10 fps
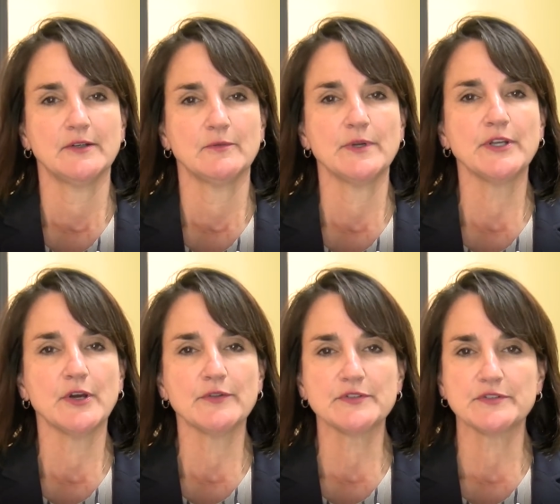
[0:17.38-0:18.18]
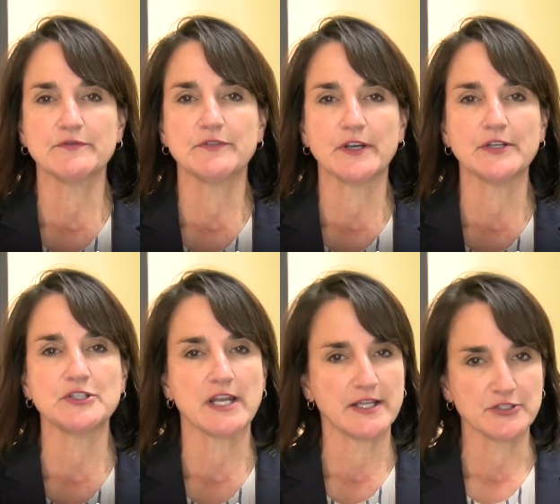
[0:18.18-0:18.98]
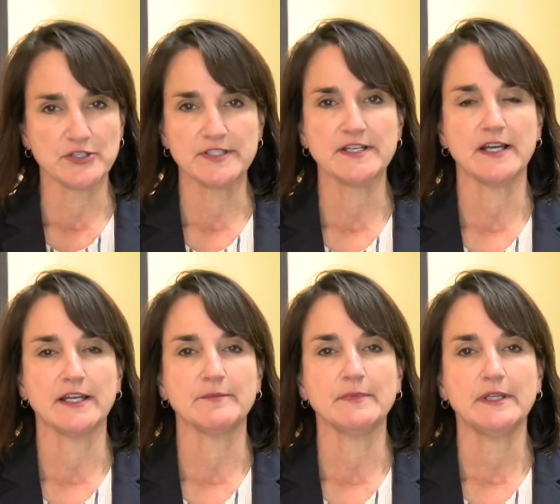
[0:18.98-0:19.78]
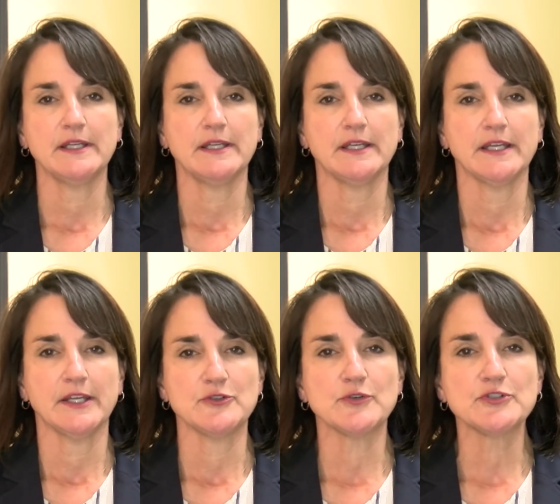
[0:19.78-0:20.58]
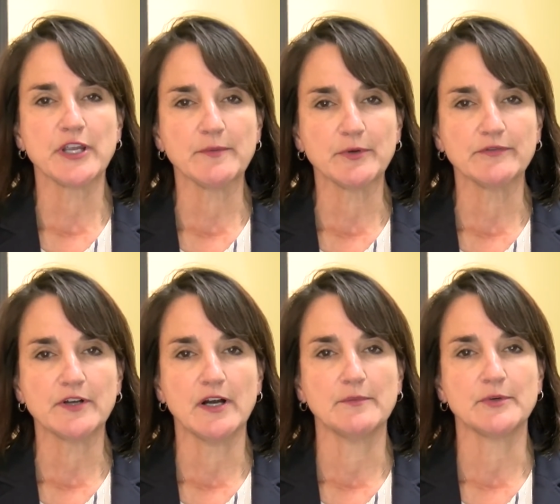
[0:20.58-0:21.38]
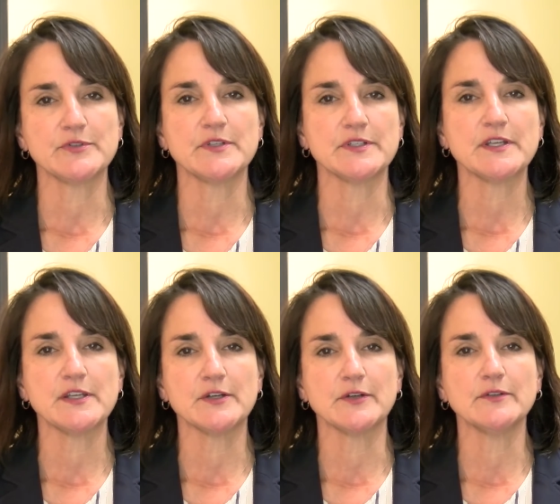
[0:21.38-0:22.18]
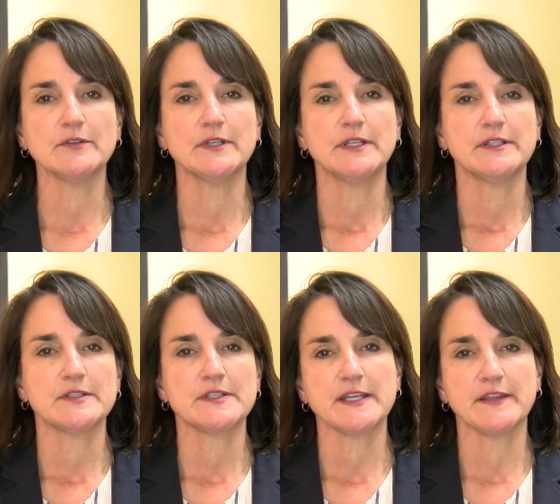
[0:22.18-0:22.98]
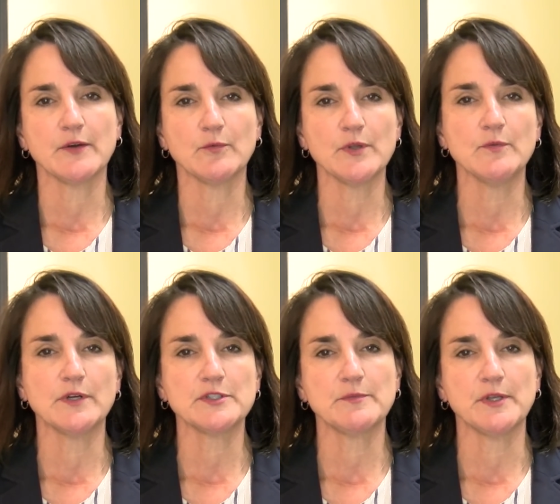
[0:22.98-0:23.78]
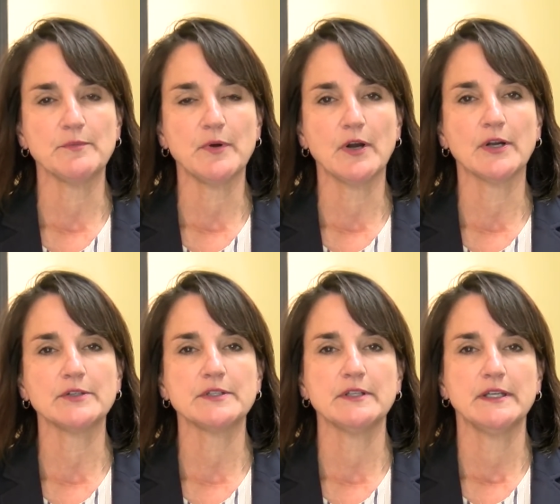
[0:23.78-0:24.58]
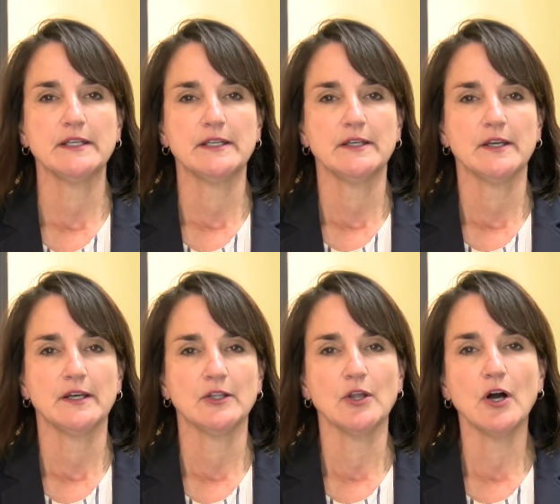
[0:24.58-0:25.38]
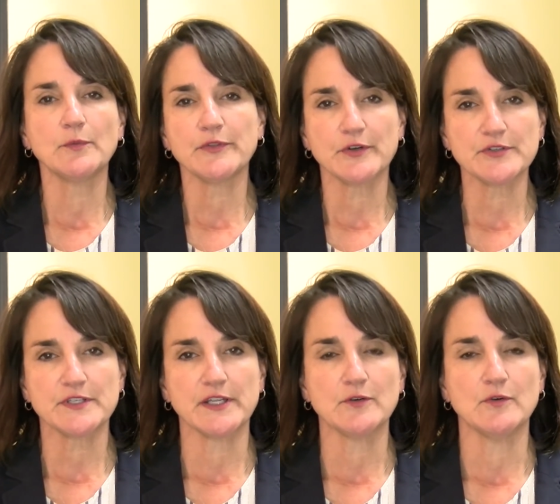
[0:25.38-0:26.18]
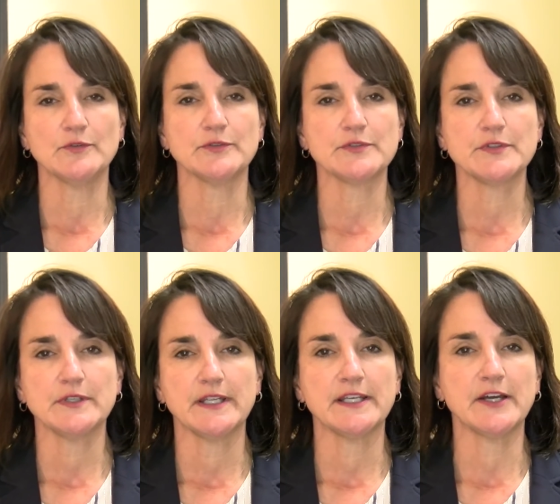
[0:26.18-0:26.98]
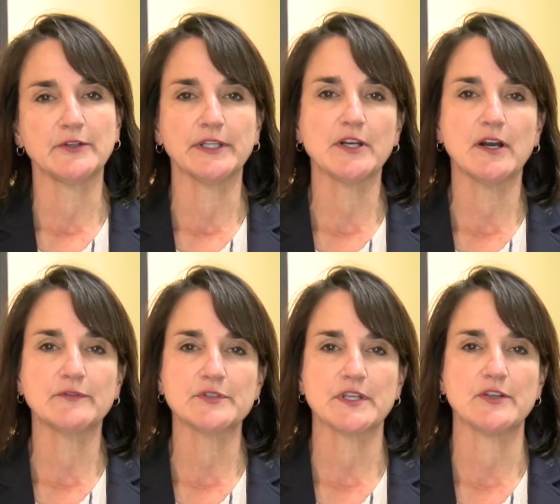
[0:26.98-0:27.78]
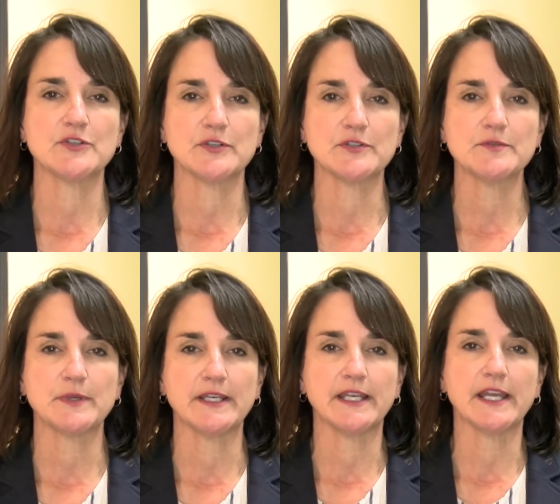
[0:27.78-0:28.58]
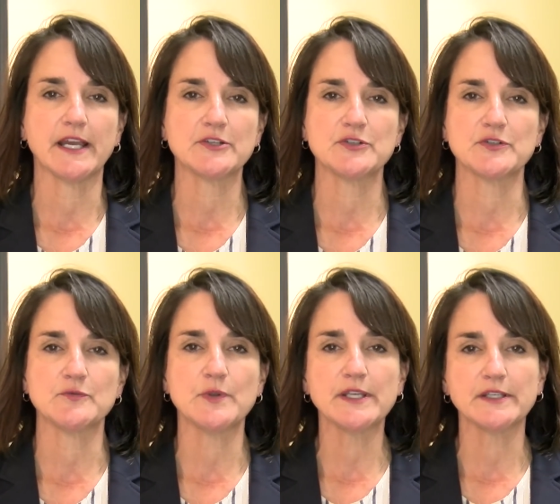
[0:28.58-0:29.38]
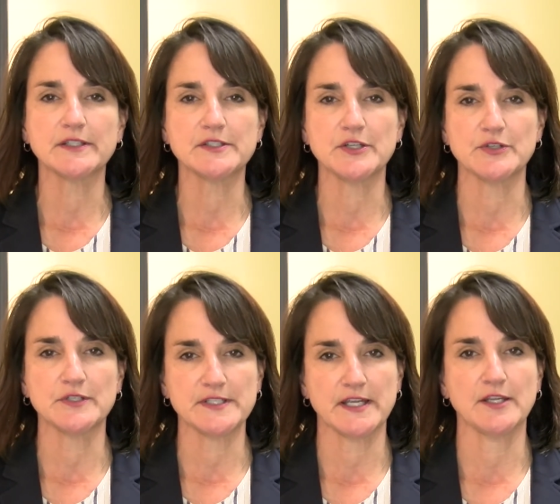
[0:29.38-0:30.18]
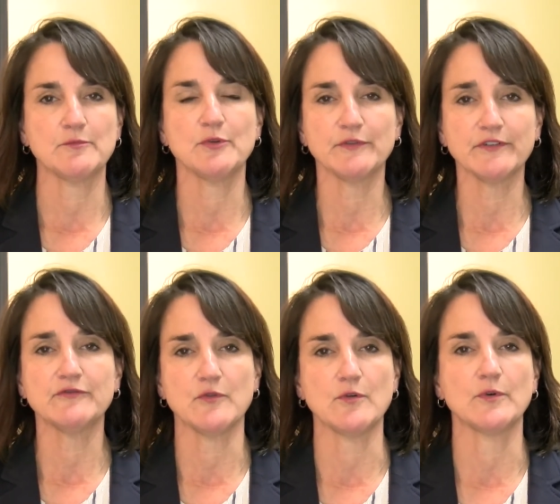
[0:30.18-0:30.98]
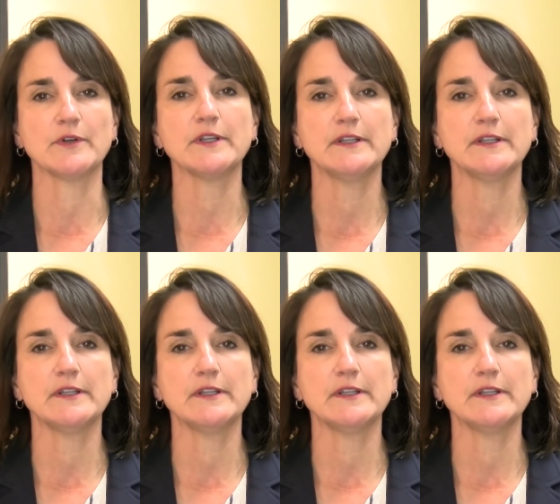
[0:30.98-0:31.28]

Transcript: We know this is a very challenging time, and your Chamber of Commerce is here to say that we want to be a part, along with our stakeholders, in not only conversations, but any actions we can continue to take moving forward.